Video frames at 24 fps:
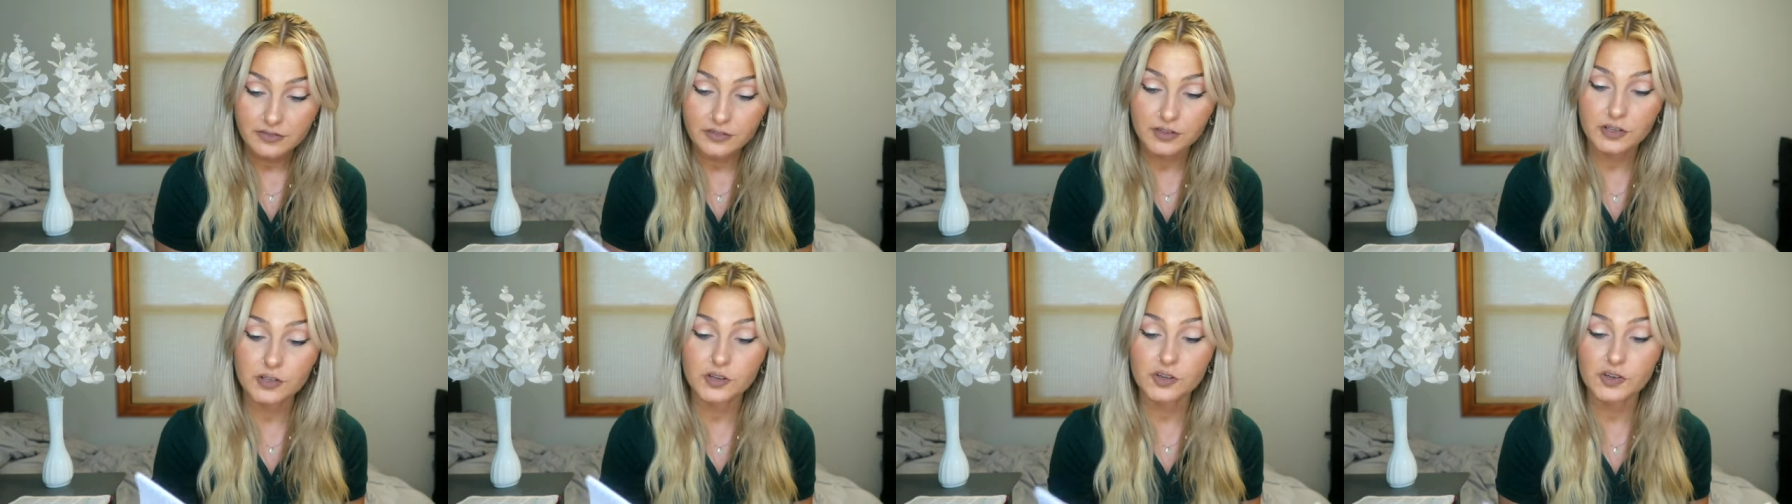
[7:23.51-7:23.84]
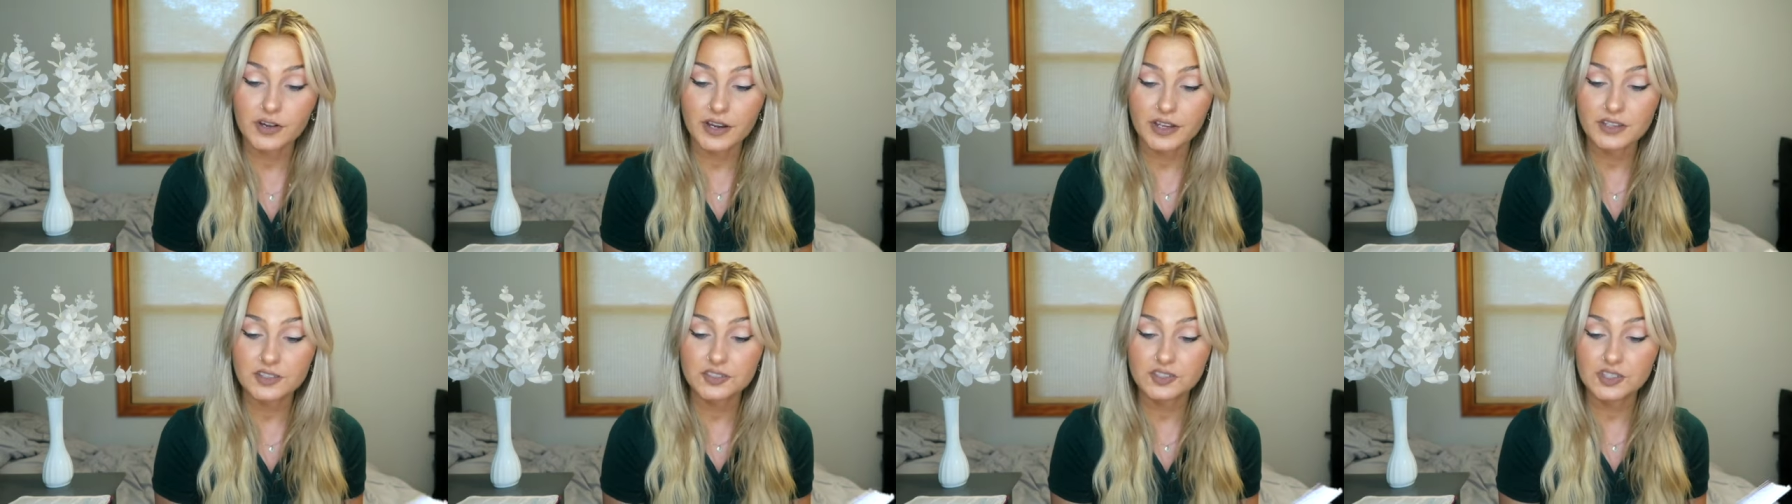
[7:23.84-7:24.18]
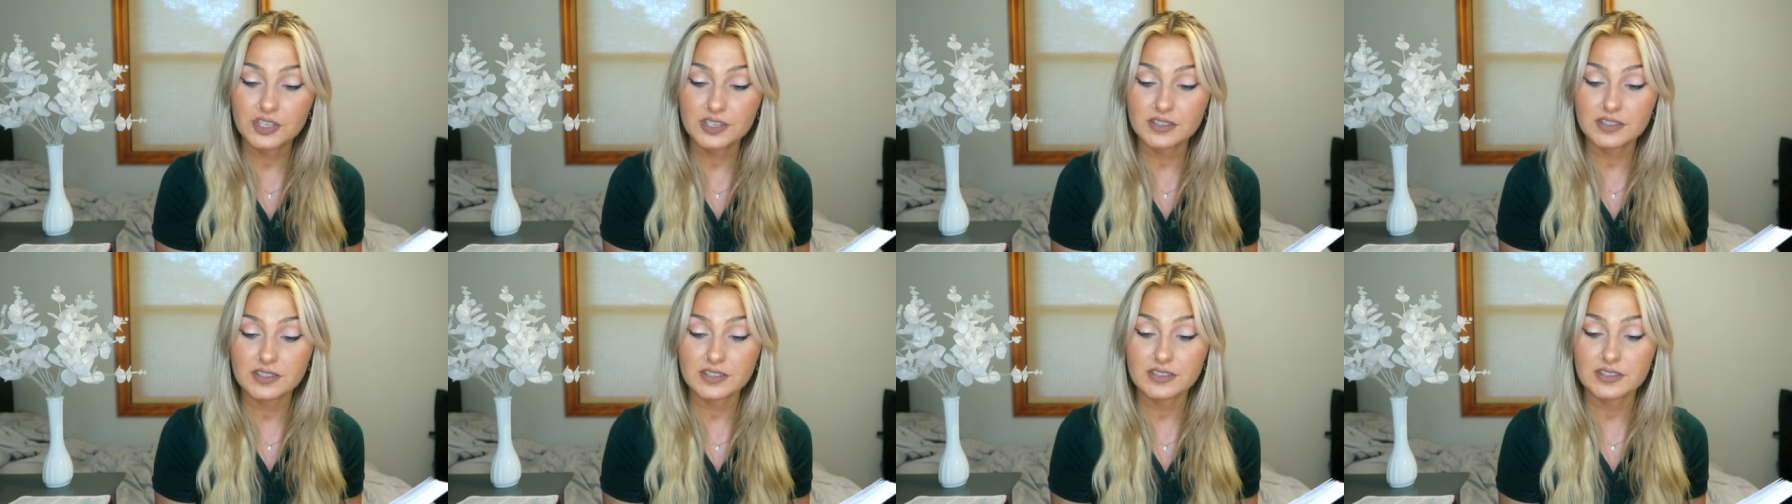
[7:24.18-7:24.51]
For Christ
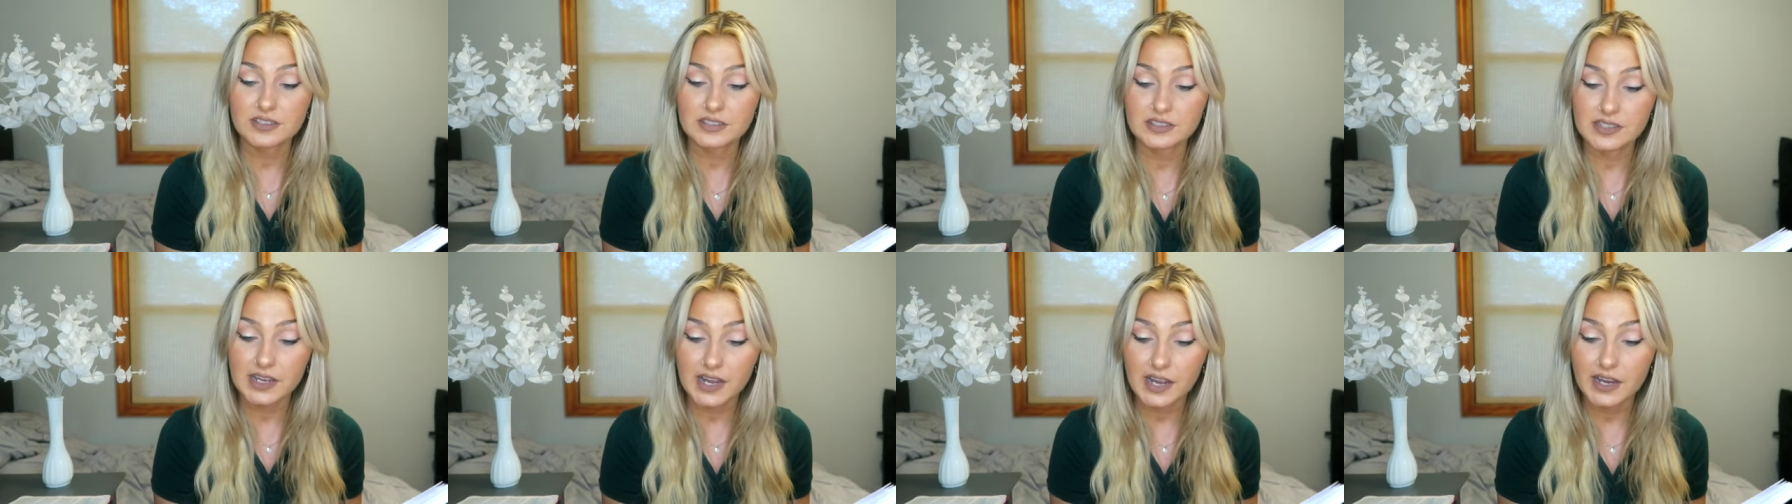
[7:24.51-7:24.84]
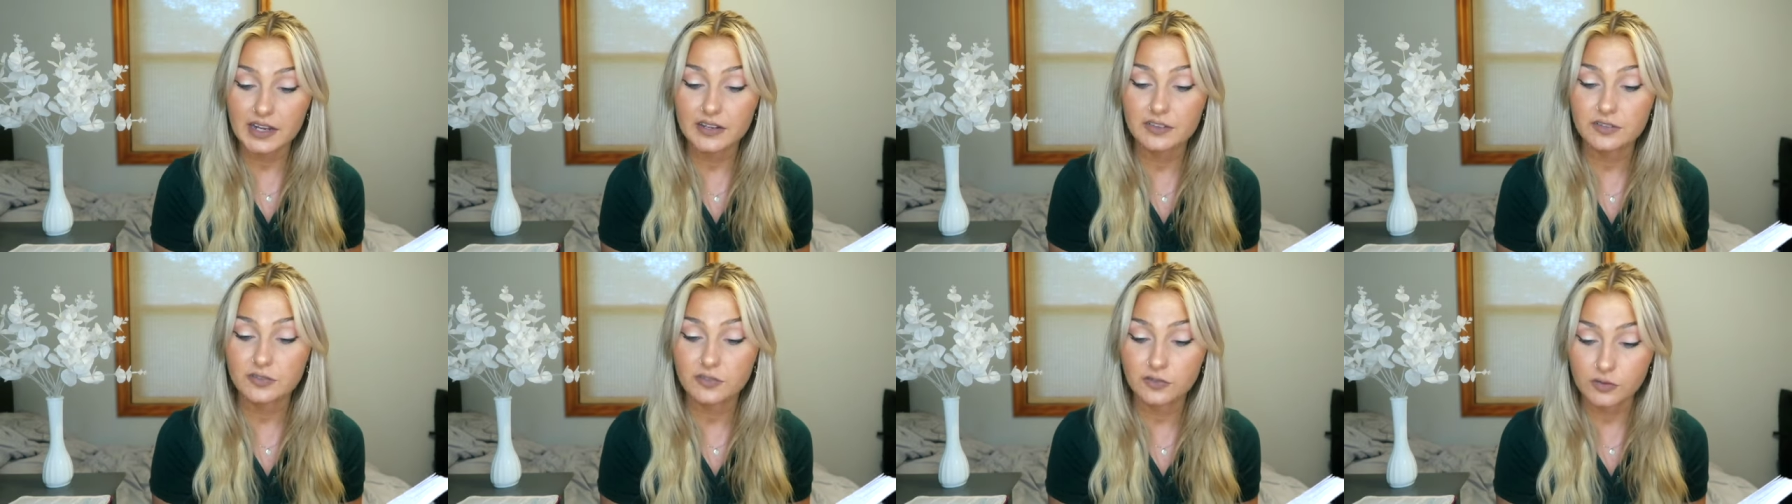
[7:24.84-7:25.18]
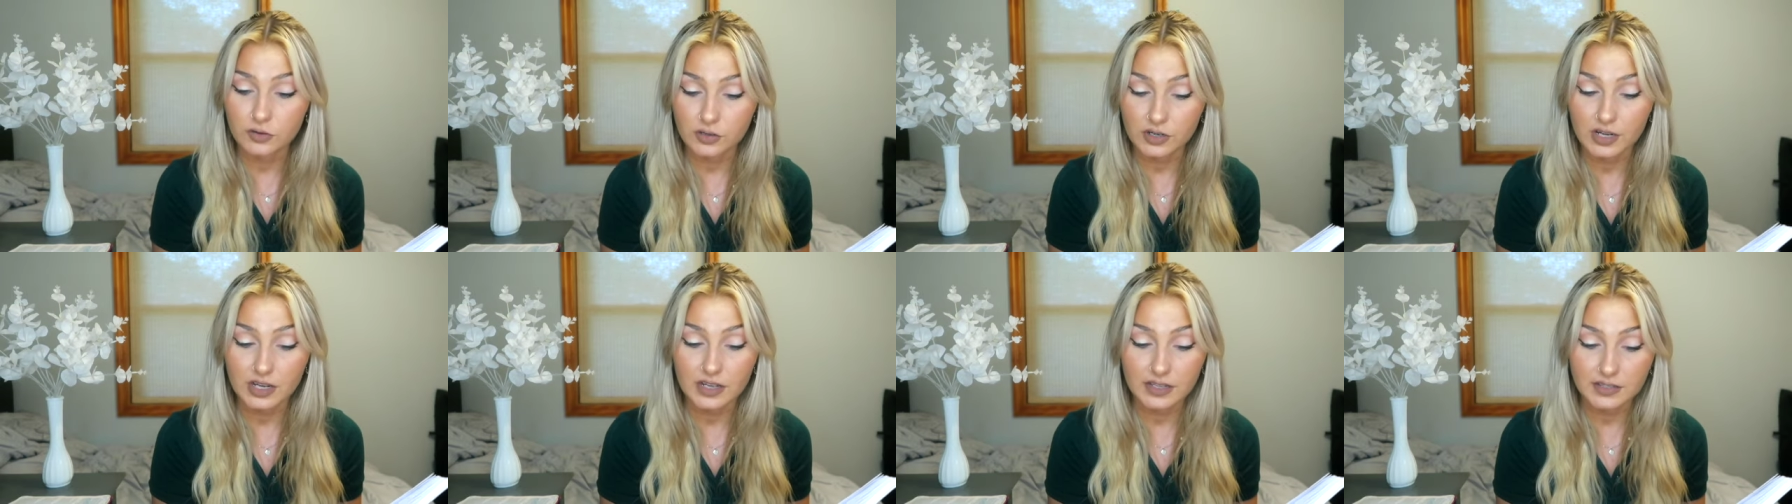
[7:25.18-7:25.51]
Jesus died
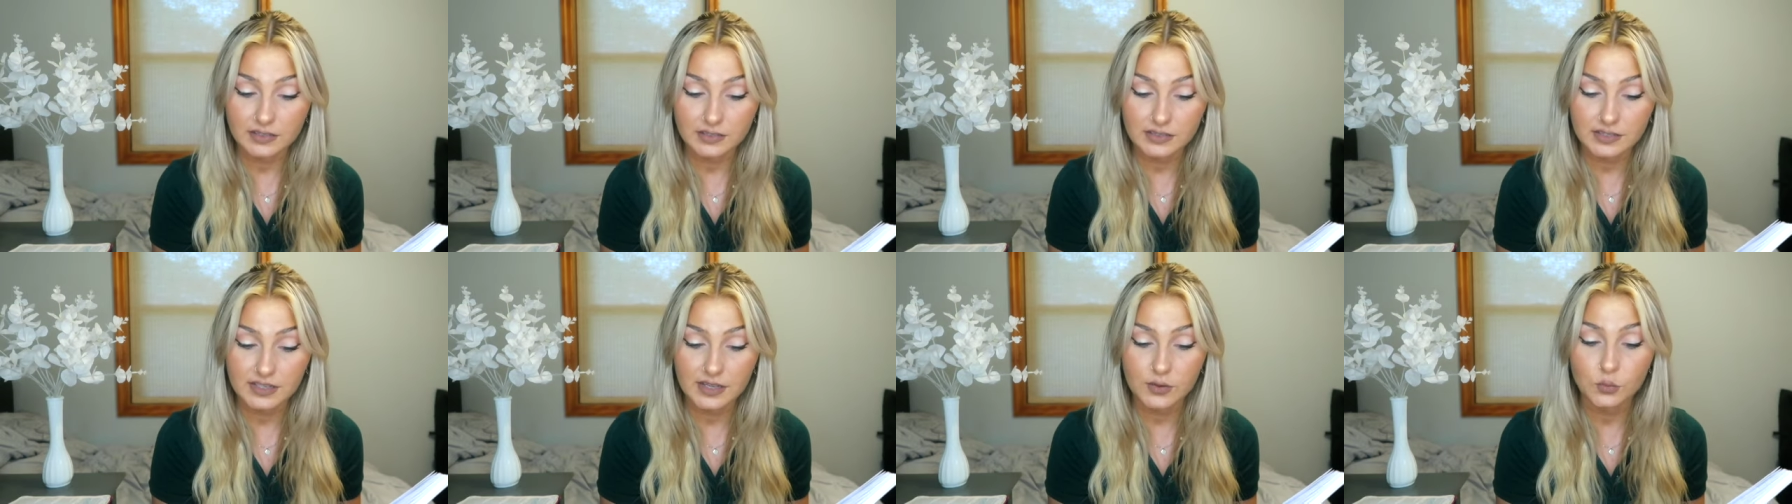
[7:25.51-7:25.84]
for us